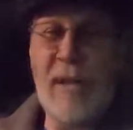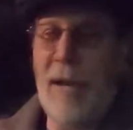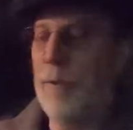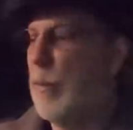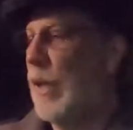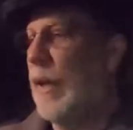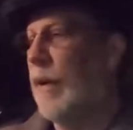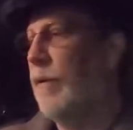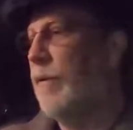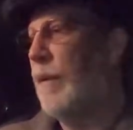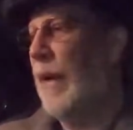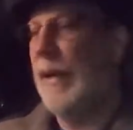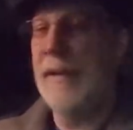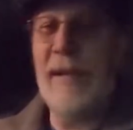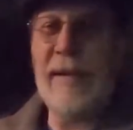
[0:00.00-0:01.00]
down below,
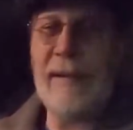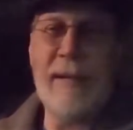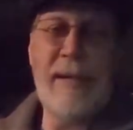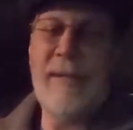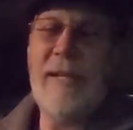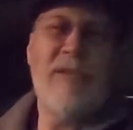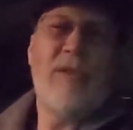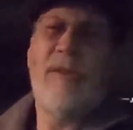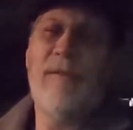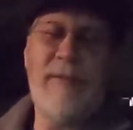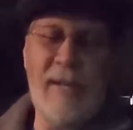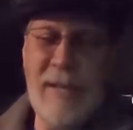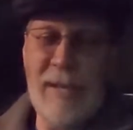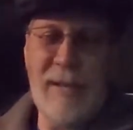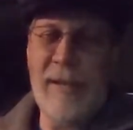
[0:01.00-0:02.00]
right? Like, these are
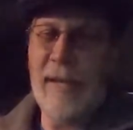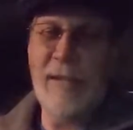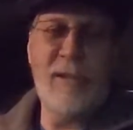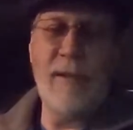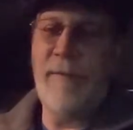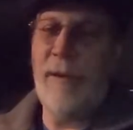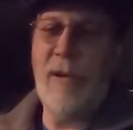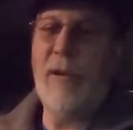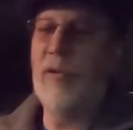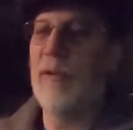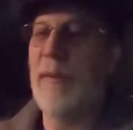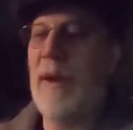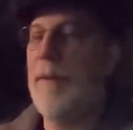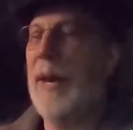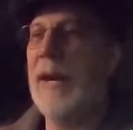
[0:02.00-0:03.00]
affiliate links. If you use
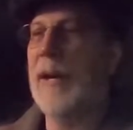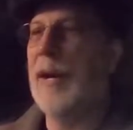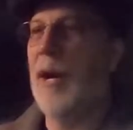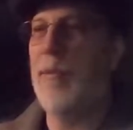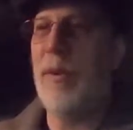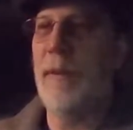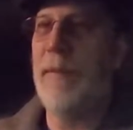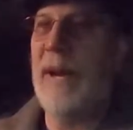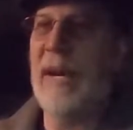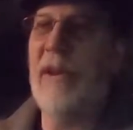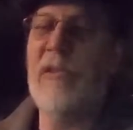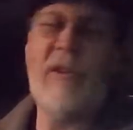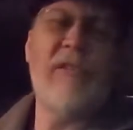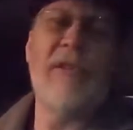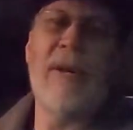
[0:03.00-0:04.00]
them, I make a couple of
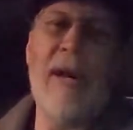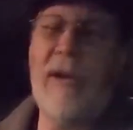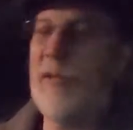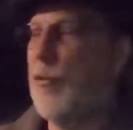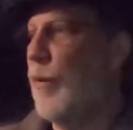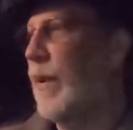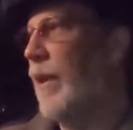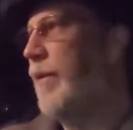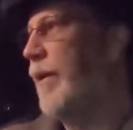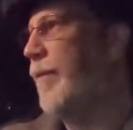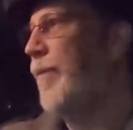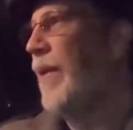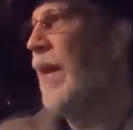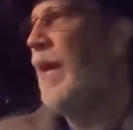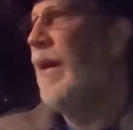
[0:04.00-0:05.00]
pennies. Doesn't cost you anything.
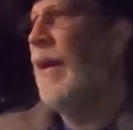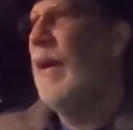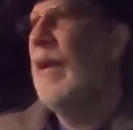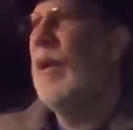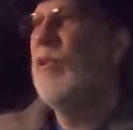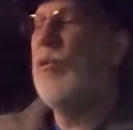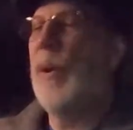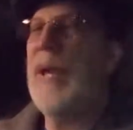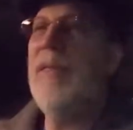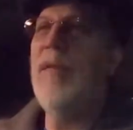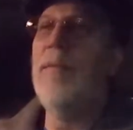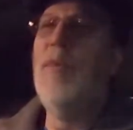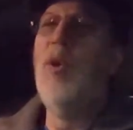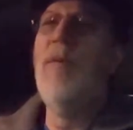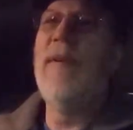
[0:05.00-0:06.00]
So in
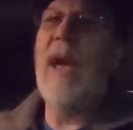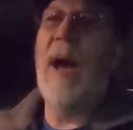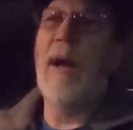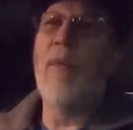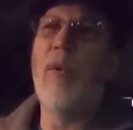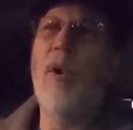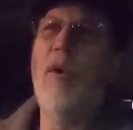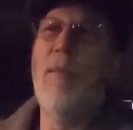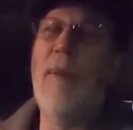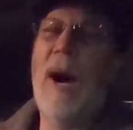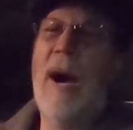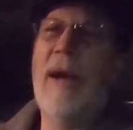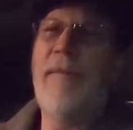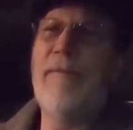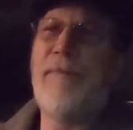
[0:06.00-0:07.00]
the movie
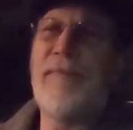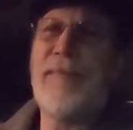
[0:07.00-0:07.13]
iRobot,